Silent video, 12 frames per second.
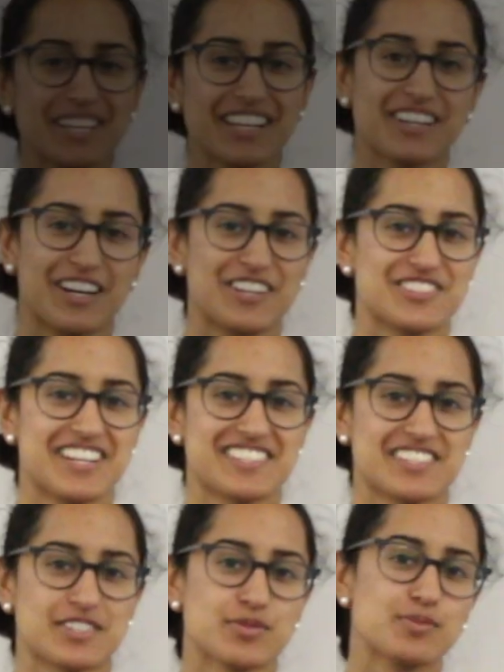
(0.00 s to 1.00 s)
We can
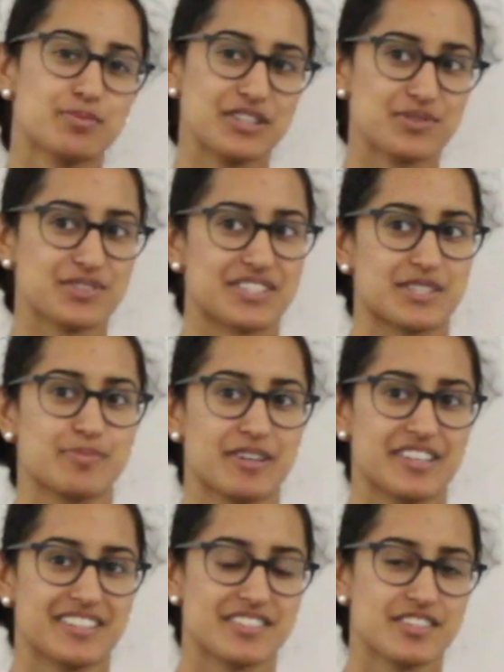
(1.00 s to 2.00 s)
contrast this with Principal's
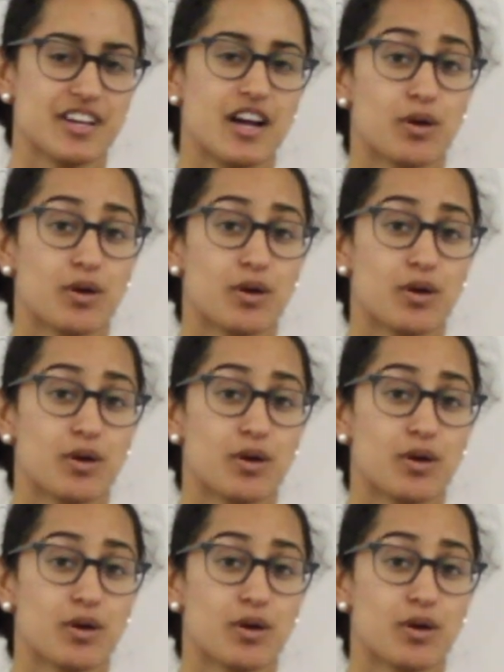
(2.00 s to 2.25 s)
experience,